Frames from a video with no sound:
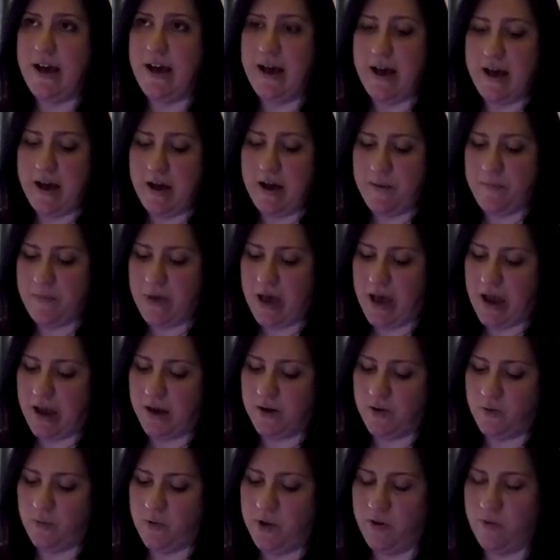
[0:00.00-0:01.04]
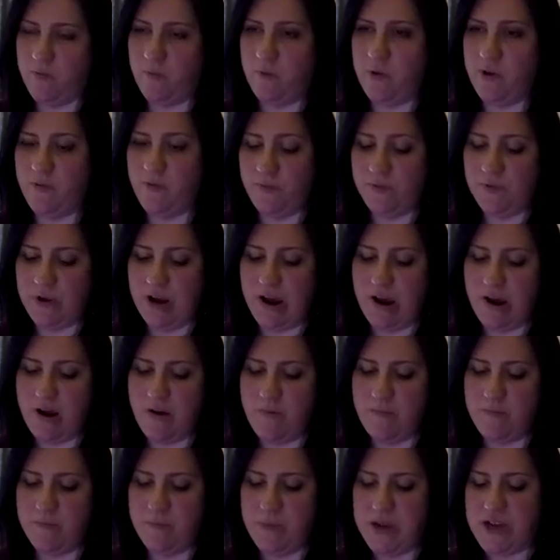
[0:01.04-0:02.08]
and we've
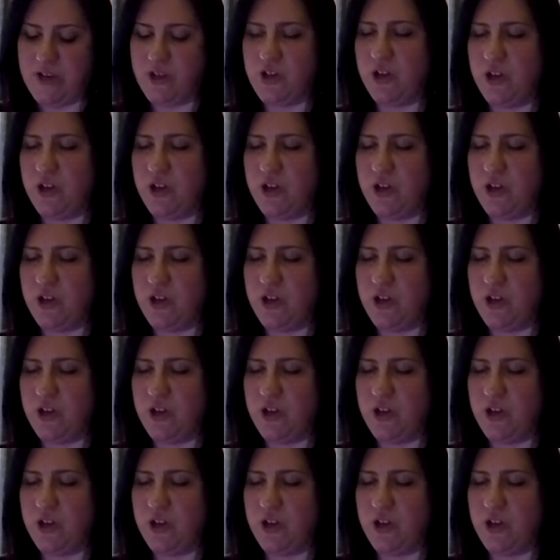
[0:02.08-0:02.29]
been